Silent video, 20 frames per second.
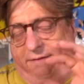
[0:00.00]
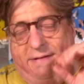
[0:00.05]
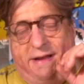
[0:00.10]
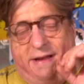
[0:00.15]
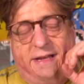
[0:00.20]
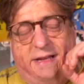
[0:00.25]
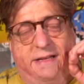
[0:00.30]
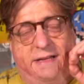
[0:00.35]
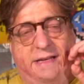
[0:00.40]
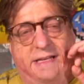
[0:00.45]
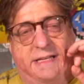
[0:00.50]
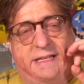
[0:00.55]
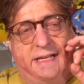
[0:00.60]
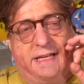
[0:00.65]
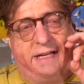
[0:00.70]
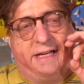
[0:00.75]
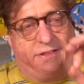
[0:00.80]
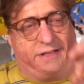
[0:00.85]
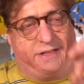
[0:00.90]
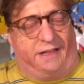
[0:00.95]
It
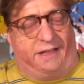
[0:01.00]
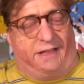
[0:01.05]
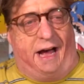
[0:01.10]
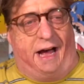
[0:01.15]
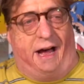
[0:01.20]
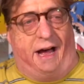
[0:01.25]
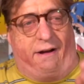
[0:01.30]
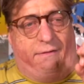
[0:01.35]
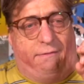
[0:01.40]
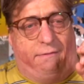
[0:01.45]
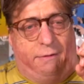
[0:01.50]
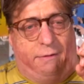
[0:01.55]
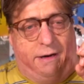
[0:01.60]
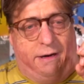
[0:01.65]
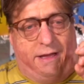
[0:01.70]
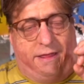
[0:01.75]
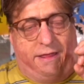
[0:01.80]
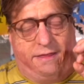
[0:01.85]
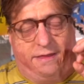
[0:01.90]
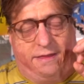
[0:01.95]
deals a lot
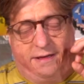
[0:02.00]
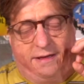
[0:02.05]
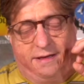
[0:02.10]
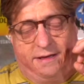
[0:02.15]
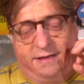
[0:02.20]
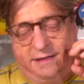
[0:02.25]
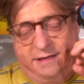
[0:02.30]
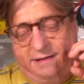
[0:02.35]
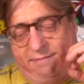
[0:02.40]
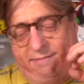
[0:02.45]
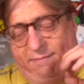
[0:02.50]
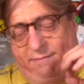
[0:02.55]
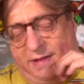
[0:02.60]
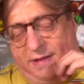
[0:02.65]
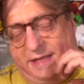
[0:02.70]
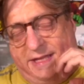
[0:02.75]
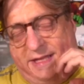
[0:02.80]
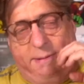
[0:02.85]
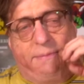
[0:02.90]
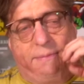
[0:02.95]
with the
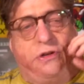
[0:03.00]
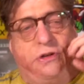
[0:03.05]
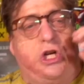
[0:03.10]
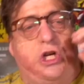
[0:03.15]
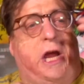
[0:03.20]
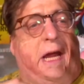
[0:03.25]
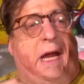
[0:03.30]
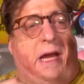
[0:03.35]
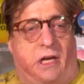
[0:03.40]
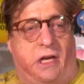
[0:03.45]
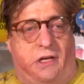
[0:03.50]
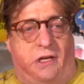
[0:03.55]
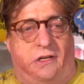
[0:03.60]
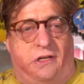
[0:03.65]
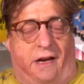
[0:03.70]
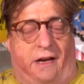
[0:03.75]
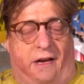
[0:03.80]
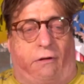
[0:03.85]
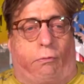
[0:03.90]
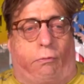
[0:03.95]
theme of
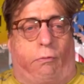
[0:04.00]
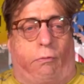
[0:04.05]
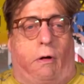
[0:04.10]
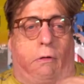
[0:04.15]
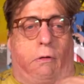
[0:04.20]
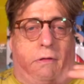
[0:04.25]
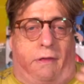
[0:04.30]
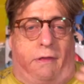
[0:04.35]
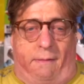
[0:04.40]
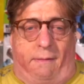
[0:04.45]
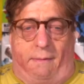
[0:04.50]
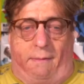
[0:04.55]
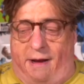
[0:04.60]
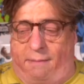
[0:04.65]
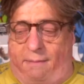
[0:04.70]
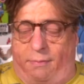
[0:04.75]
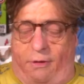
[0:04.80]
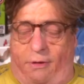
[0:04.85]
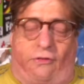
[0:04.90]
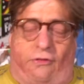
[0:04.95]
change and growth
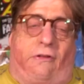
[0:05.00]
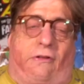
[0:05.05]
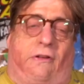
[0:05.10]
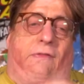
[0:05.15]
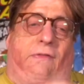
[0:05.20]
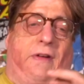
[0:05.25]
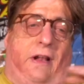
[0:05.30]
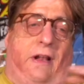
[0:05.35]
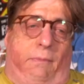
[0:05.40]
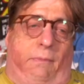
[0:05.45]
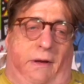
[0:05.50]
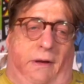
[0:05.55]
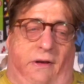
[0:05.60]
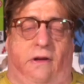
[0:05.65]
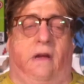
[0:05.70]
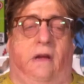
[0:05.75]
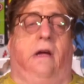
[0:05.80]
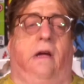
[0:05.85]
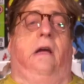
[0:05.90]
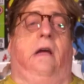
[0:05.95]
and personal development
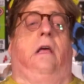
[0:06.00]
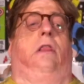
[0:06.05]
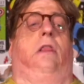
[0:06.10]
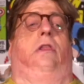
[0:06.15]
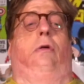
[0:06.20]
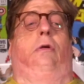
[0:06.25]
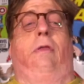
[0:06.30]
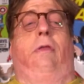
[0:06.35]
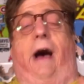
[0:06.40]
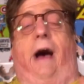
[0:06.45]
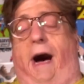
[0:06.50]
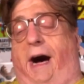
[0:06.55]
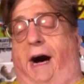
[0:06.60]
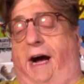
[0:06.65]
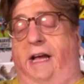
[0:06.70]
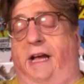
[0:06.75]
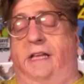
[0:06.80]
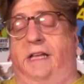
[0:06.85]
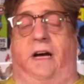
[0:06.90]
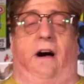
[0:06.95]
through the
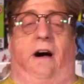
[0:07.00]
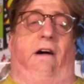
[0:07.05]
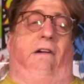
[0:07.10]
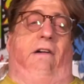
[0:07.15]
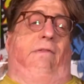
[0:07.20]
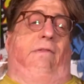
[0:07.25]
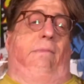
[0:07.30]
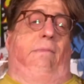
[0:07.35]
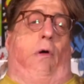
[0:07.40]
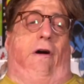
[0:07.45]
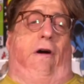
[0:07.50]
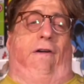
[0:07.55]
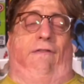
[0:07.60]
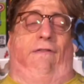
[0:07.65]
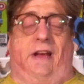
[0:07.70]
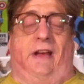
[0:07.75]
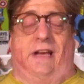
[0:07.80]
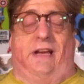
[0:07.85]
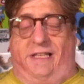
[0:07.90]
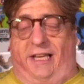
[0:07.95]
eyes of
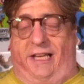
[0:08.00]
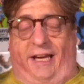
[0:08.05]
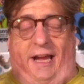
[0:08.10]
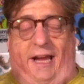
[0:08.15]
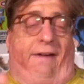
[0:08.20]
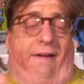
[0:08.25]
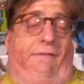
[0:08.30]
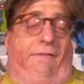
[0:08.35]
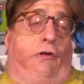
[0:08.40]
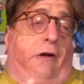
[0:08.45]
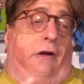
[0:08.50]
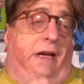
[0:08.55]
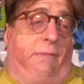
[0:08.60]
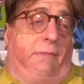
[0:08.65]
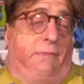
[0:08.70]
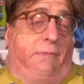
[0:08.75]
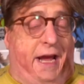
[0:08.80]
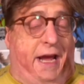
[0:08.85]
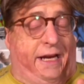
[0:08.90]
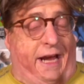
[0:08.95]
Morpheus, the King of
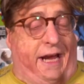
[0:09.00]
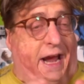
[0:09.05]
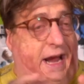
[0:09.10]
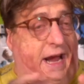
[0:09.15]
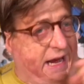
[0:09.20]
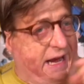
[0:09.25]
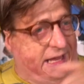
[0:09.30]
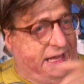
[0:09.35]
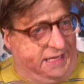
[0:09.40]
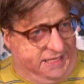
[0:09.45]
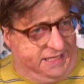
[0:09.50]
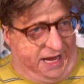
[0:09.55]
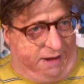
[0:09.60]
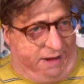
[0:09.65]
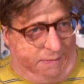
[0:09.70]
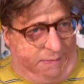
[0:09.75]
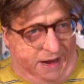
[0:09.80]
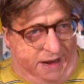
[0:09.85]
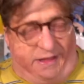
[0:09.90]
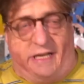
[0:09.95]
Dreams, a.k.a. the
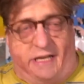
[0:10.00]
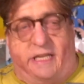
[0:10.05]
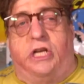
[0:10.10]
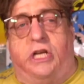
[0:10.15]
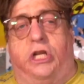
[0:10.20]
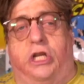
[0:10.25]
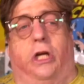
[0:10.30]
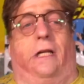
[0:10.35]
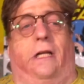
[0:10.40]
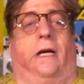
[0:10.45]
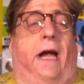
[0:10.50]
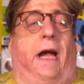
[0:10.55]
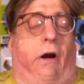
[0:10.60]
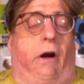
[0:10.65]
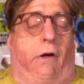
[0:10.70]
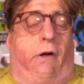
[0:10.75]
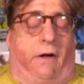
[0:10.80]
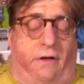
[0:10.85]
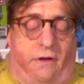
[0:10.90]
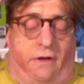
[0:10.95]
Sandman, the titular
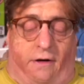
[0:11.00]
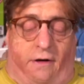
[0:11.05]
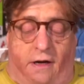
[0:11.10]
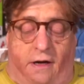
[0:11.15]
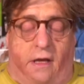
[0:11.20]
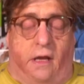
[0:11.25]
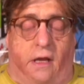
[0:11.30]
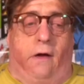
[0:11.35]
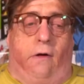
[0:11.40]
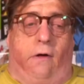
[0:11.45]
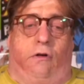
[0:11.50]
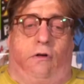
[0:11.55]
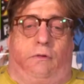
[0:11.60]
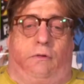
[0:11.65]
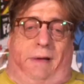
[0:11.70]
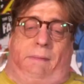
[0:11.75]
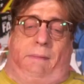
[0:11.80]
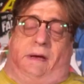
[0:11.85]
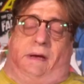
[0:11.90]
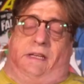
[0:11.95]
character who's
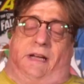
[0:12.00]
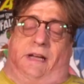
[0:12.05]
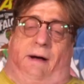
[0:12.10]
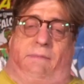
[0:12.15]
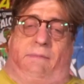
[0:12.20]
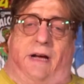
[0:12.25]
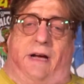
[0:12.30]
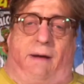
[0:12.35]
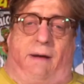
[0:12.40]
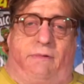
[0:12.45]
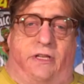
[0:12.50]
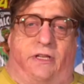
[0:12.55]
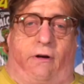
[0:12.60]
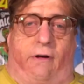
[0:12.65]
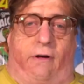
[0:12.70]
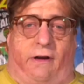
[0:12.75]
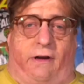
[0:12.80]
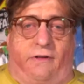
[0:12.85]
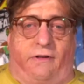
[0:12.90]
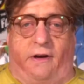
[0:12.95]
played by Thomas
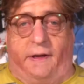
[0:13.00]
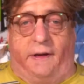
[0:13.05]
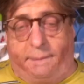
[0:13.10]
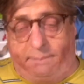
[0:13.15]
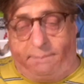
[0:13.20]
Sturridge.